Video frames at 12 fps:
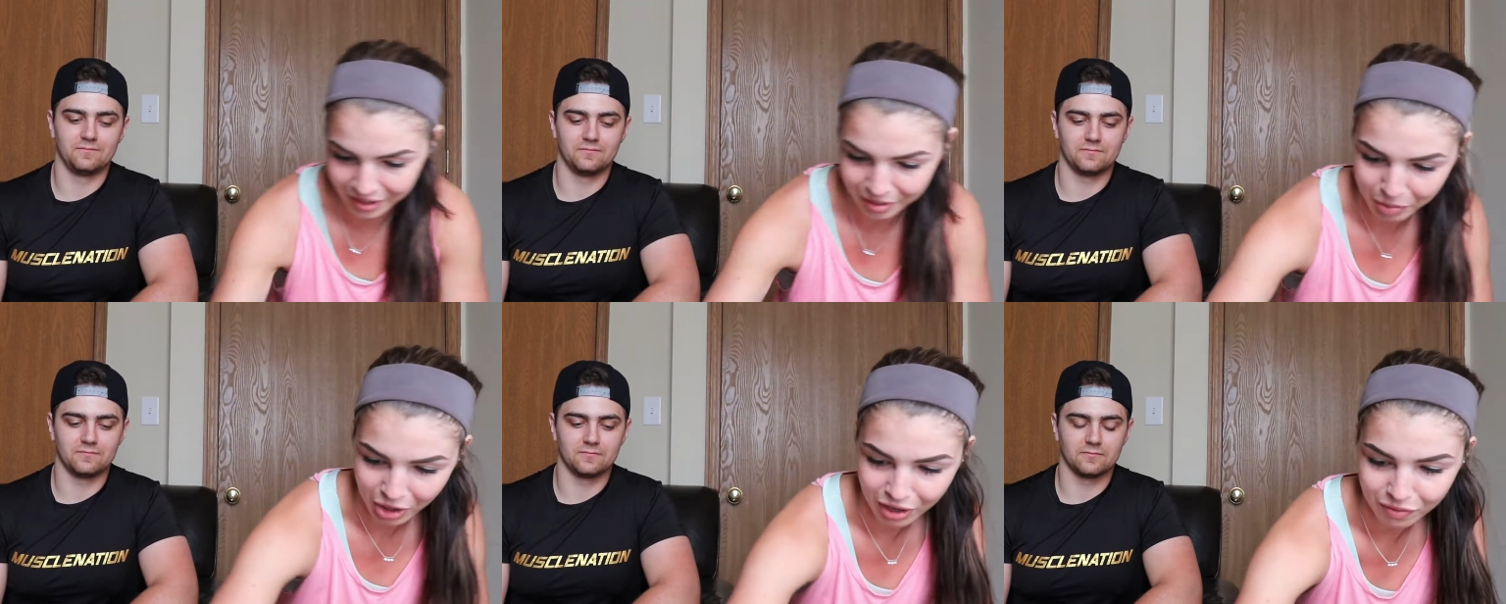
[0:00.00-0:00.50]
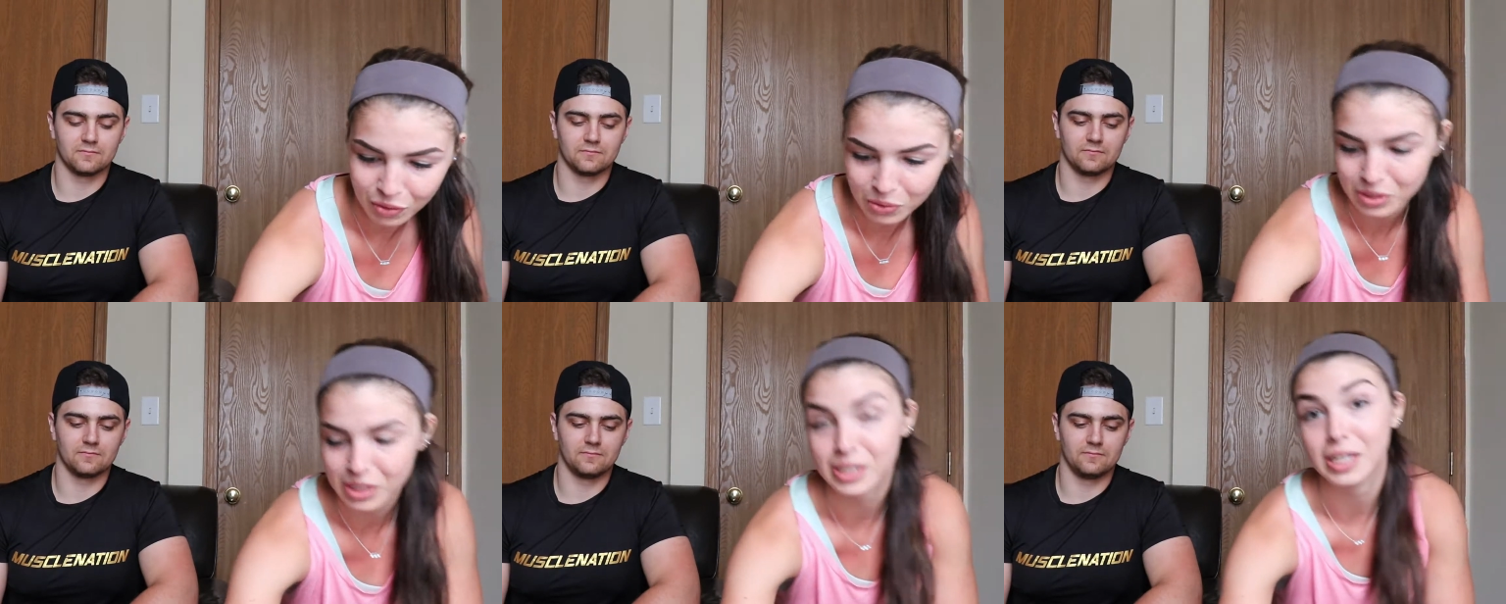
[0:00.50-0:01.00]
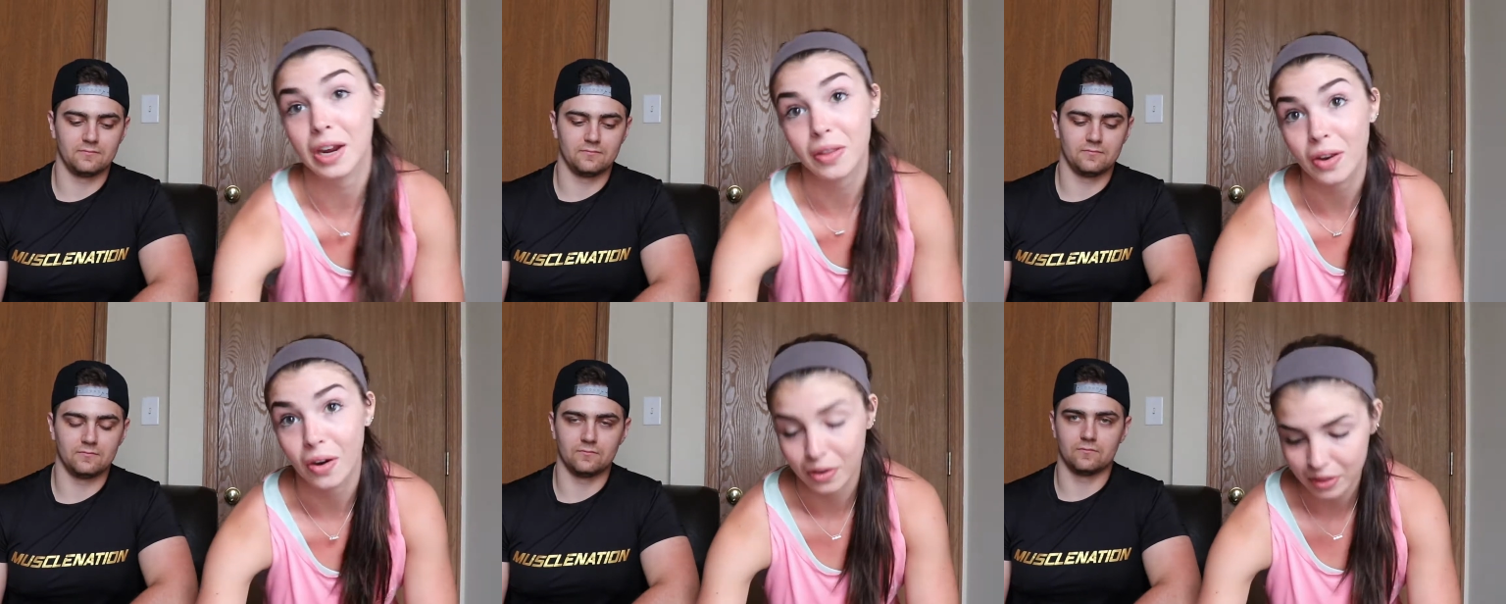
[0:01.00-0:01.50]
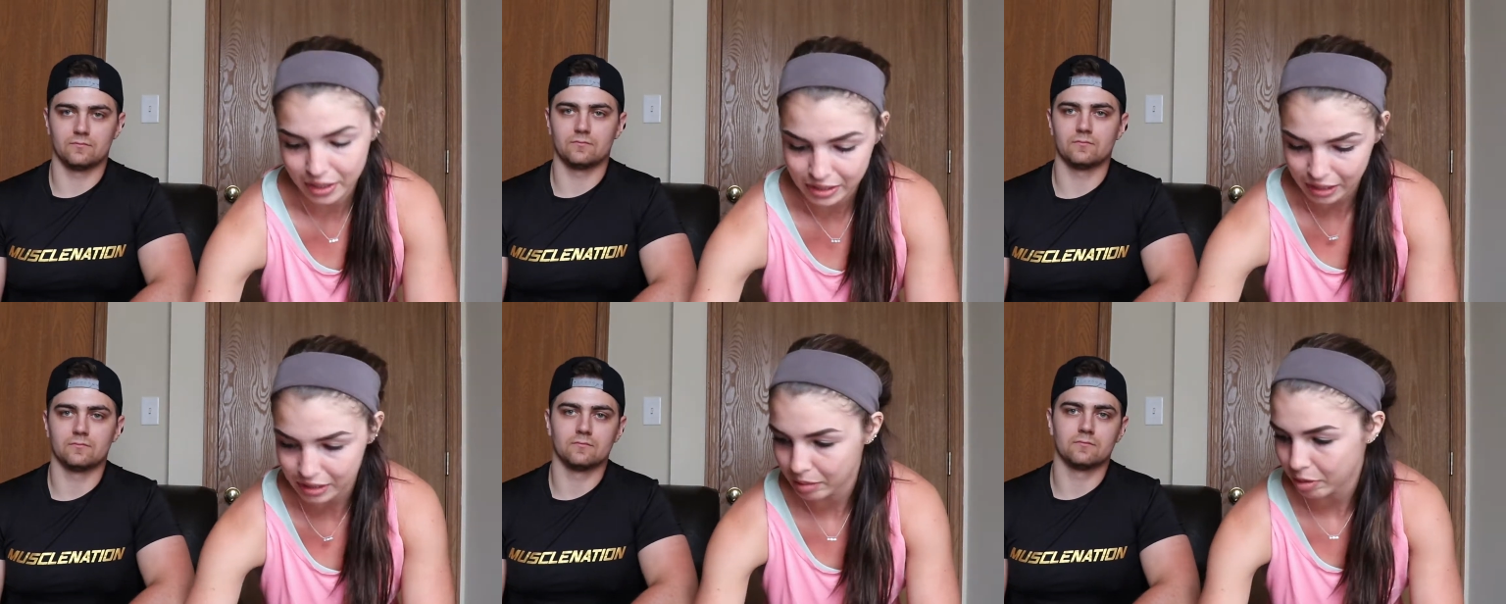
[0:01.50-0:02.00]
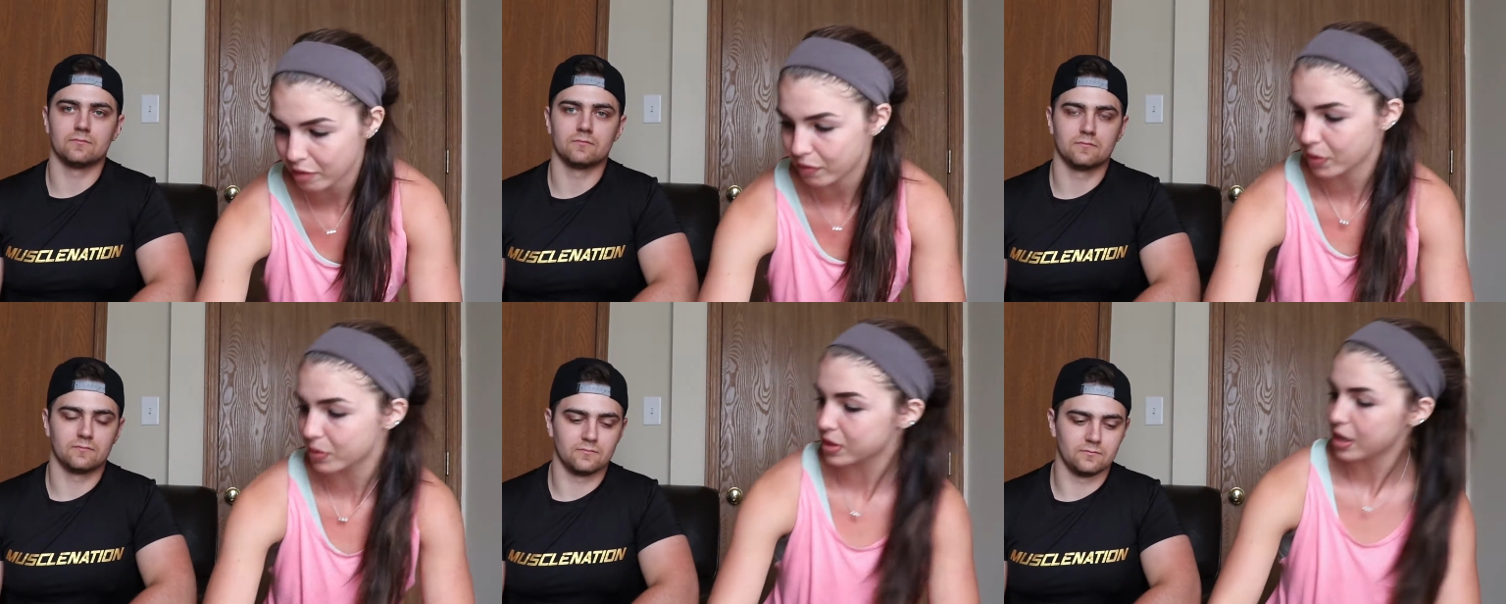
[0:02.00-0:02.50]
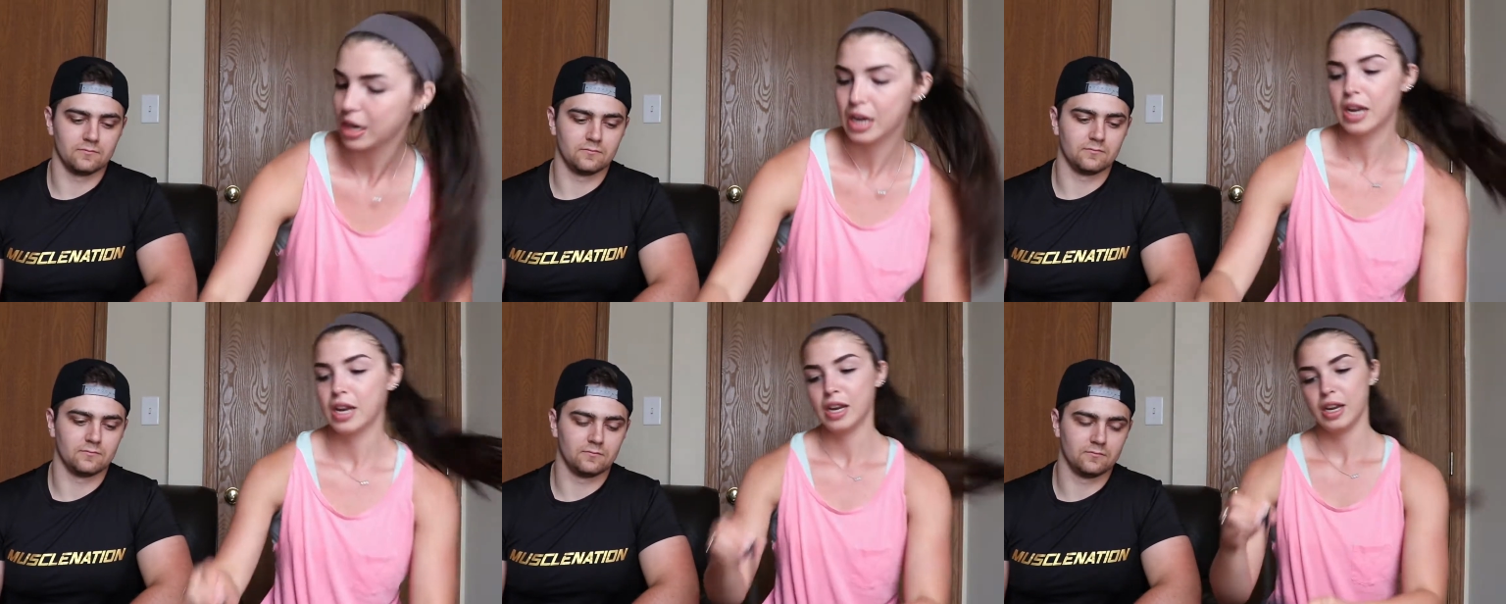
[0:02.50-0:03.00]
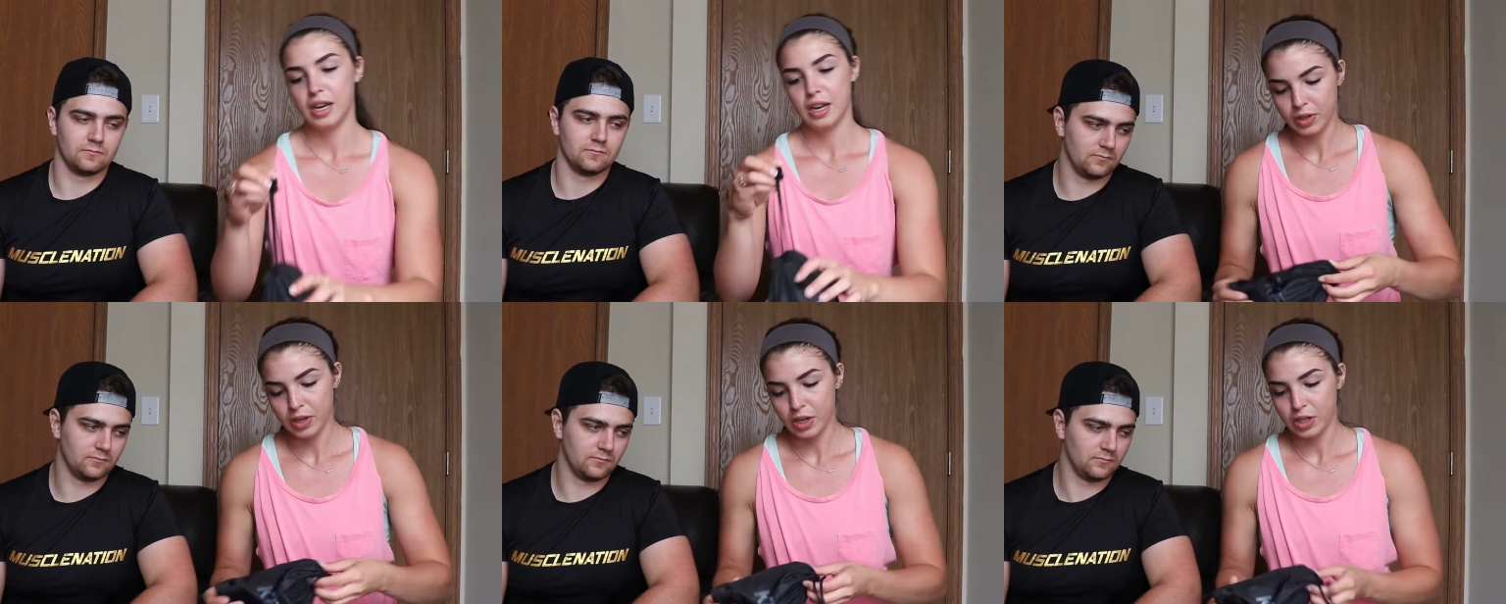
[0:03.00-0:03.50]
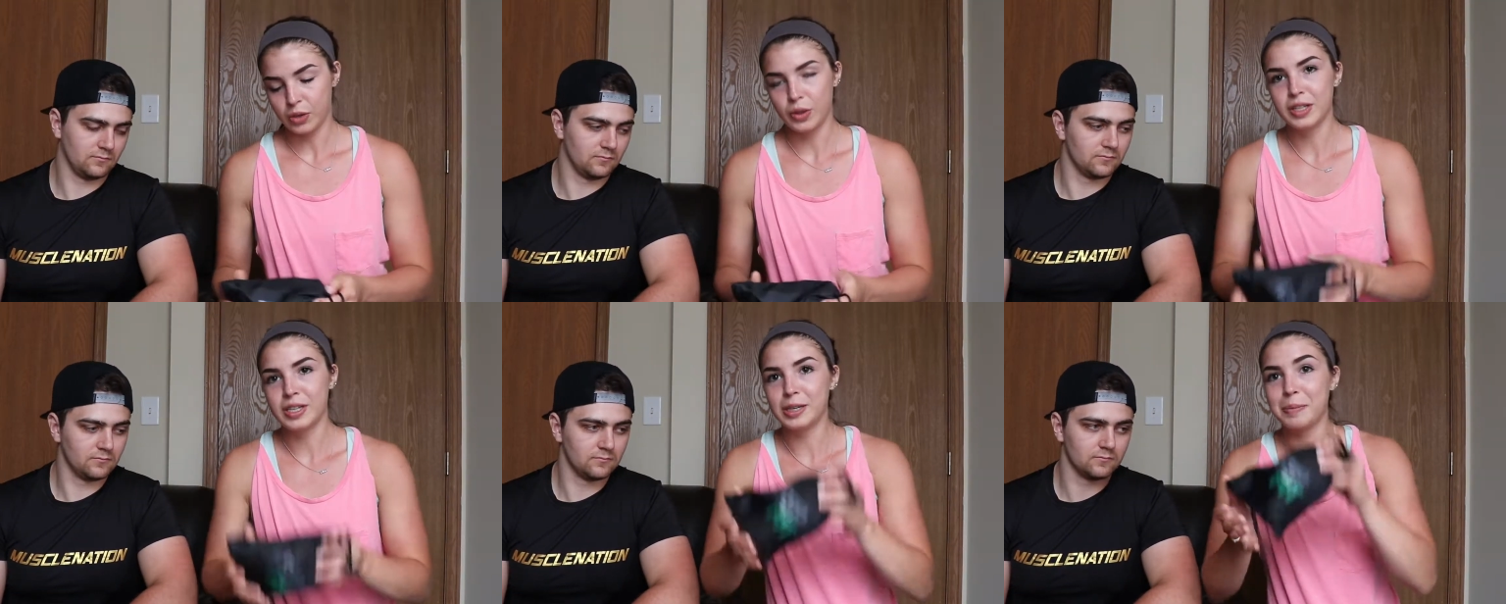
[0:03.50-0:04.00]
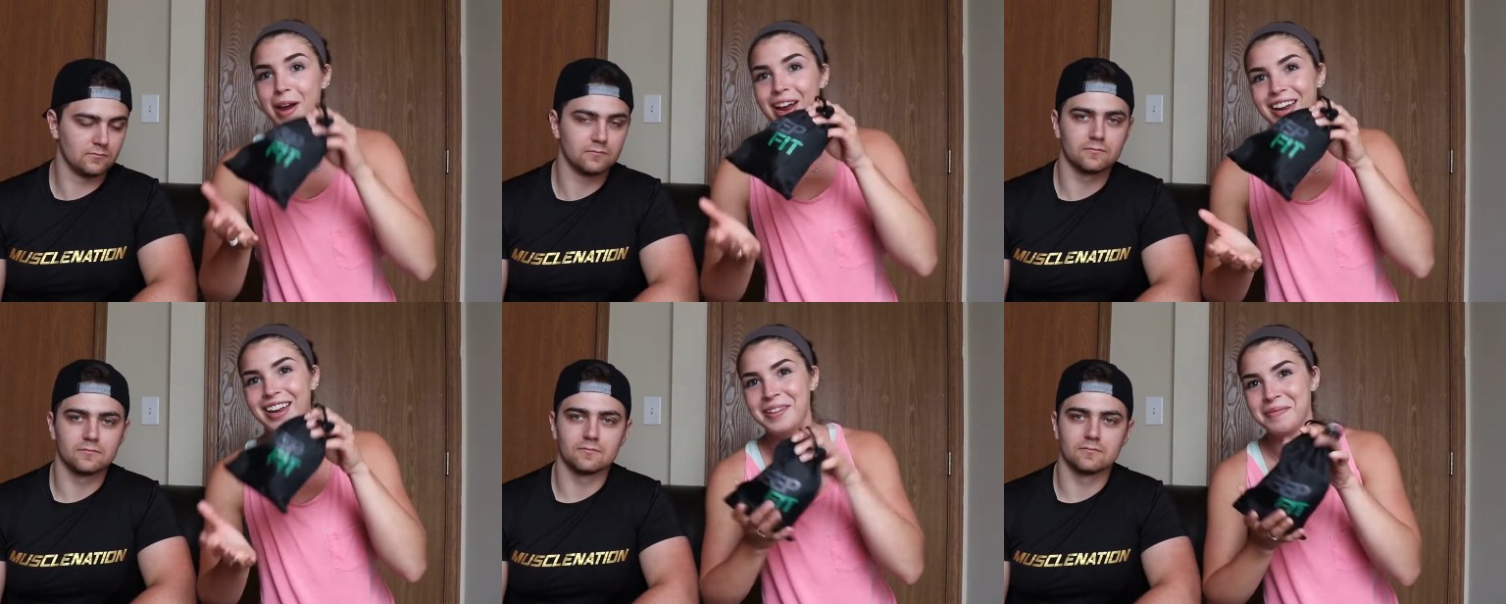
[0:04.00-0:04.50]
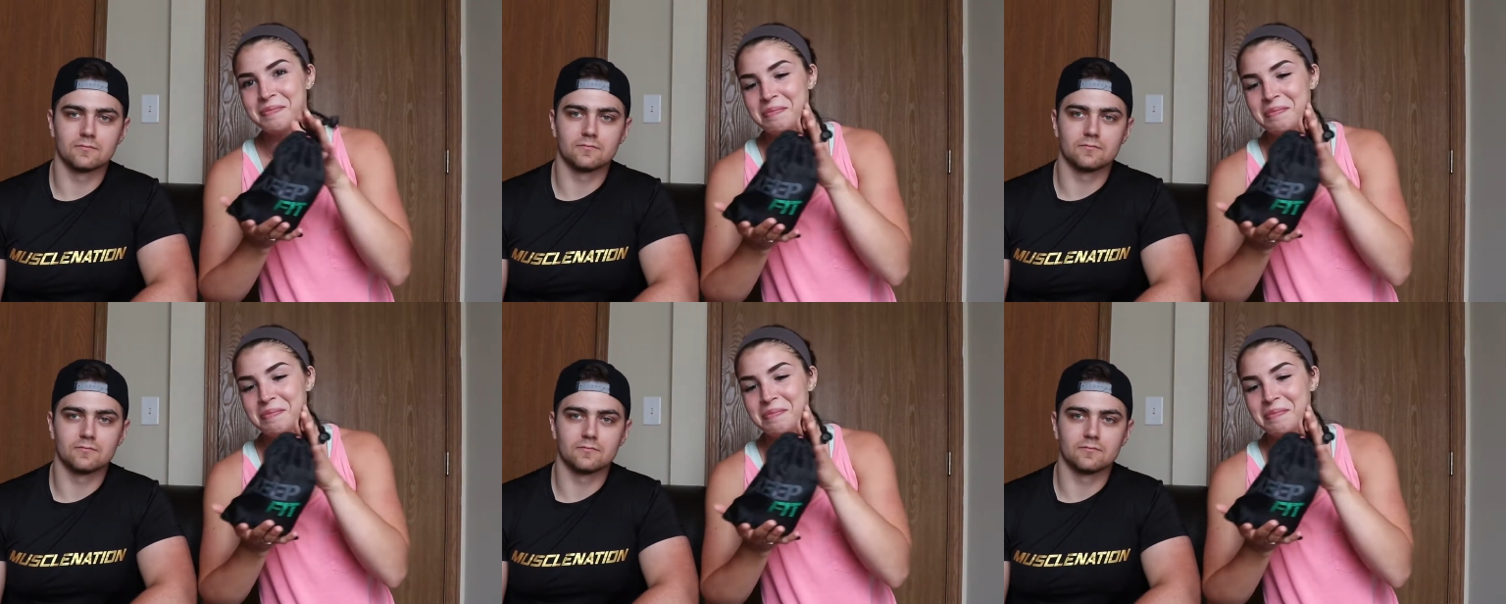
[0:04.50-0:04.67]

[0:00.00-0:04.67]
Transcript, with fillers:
Speaker 1: um, our headphones because they are the exact same headphones. So this is my